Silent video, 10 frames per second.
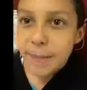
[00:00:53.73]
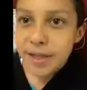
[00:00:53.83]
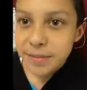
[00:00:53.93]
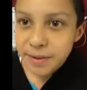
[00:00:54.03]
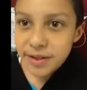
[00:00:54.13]

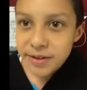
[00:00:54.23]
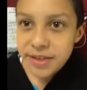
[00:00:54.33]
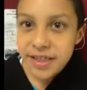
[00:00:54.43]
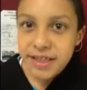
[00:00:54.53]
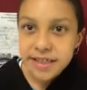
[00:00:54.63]
Miss
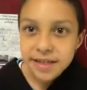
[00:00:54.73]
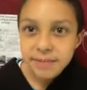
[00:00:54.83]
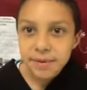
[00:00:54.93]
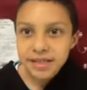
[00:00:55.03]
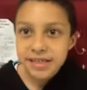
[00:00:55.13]
Middleton is the
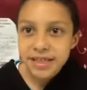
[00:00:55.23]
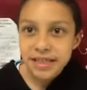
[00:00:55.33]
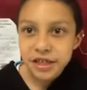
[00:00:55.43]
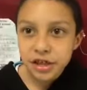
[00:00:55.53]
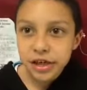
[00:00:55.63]
best
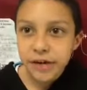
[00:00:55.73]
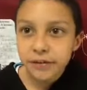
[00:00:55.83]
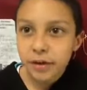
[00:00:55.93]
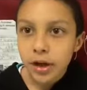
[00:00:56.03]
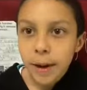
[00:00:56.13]
teacher
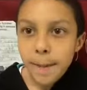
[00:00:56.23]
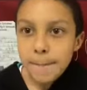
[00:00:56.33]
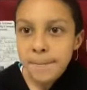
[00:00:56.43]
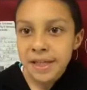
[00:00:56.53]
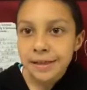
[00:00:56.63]
ever
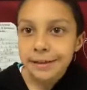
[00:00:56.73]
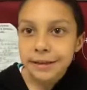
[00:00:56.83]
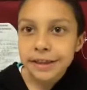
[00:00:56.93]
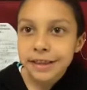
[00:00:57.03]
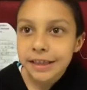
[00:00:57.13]
because
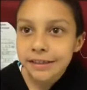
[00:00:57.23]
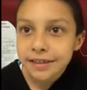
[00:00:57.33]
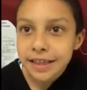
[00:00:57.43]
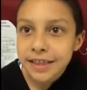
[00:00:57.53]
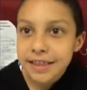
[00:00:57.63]
she
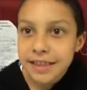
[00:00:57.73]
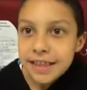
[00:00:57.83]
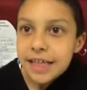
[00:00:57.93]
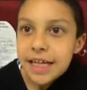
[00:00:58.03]
tells us